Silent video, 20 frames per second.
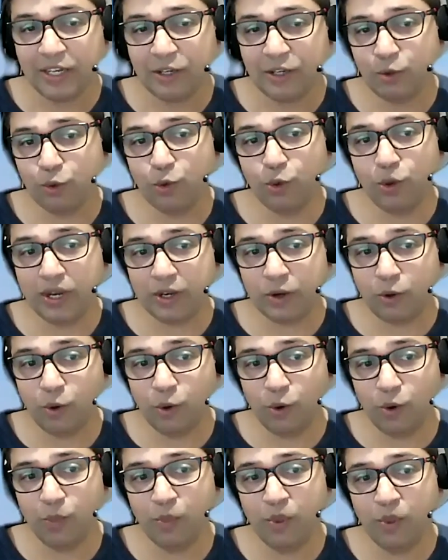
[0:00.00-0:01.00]
2 at
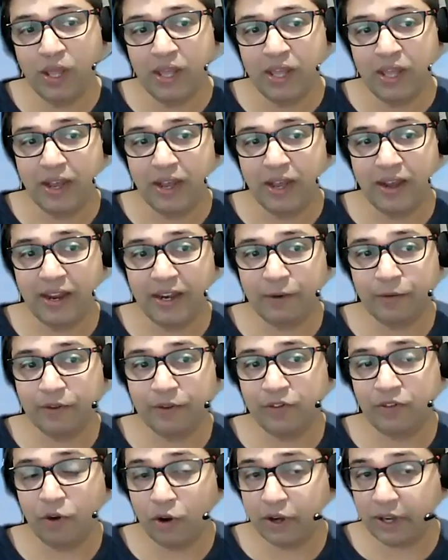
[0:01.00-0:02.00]
home. It
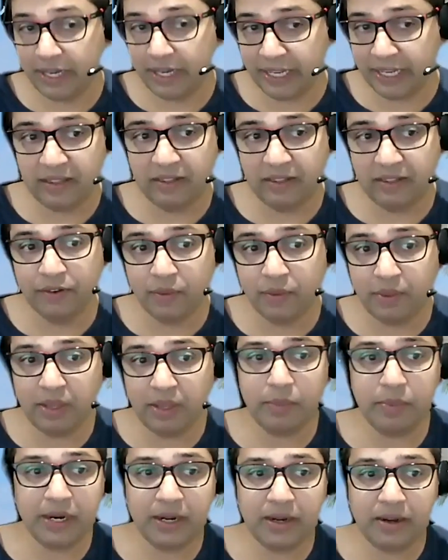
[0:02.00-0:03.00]
was not easy for
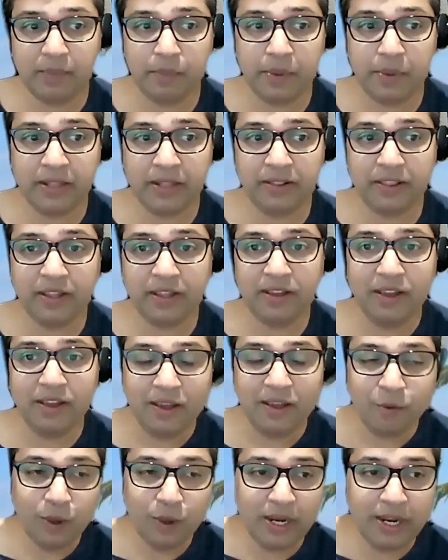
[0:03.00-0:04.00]
me, but I think
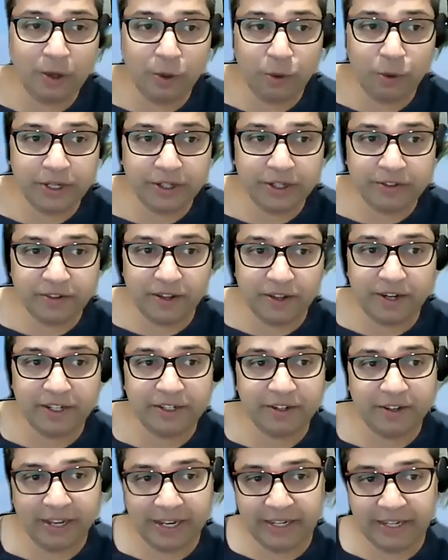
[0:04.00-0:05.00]
when I looked at sir,
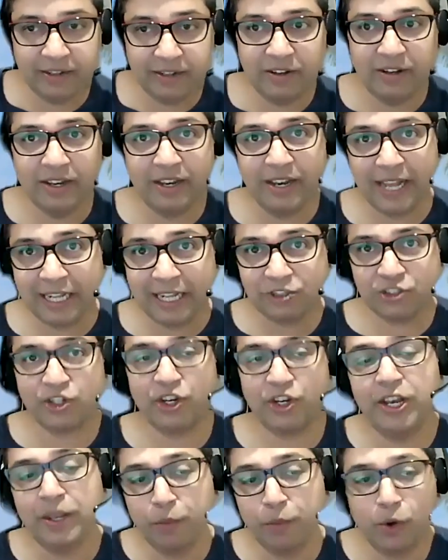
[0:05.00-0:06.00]
it
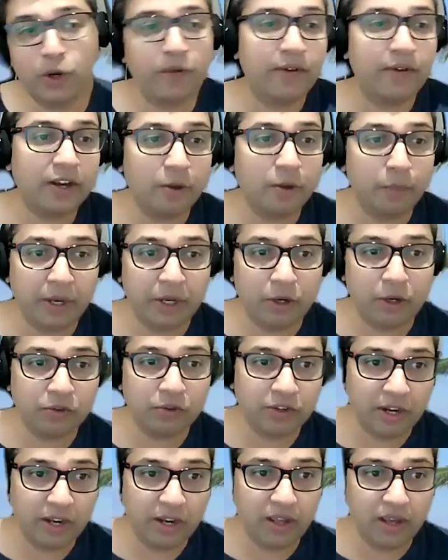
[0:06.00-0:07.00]
naturally motivated me to
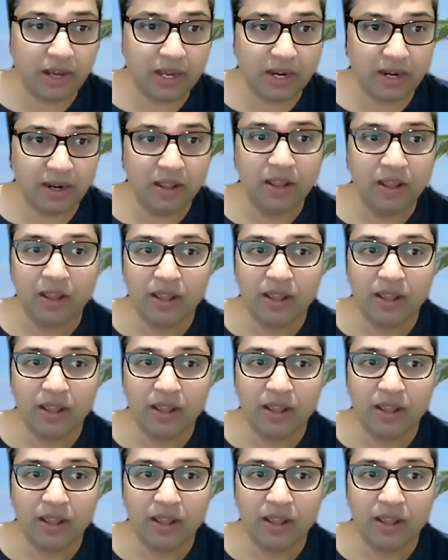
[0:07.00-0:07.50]
study hard.